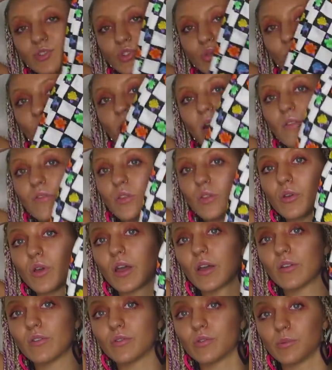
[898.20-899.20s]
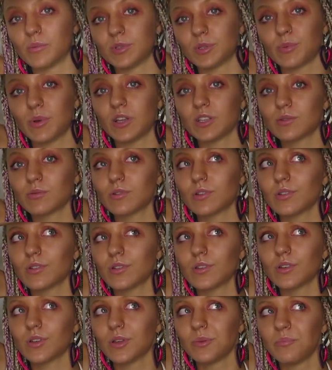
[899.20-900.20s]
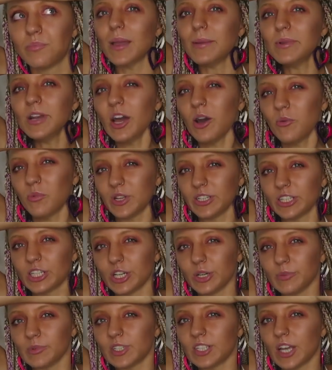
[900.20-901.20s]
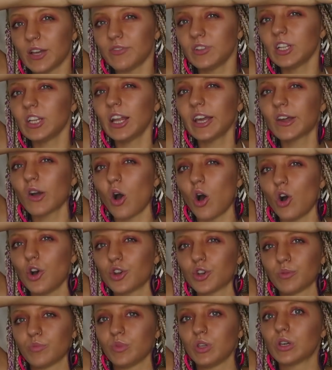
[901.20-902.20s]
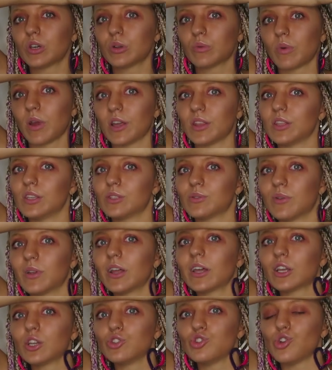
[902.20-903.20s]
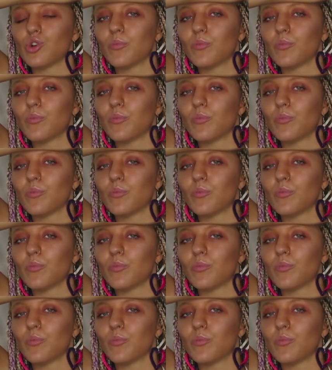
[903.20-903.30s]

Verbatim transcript: much wear out of them as possible. Maybe not winter, but definitely like autumn, you could wear these with like a